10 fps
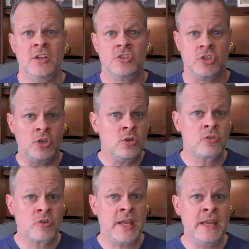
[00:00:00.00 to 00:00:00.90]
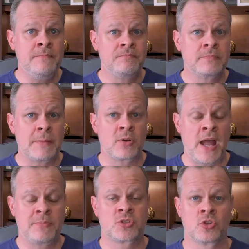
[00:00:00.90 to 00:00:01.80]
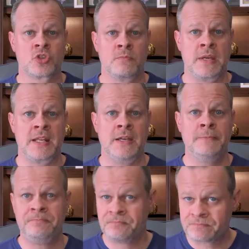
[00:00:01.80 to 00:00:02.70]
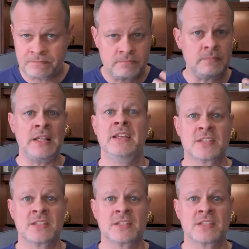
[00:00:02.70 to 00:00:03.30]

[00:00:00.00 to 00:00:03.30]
Do you agree that perhaps social media is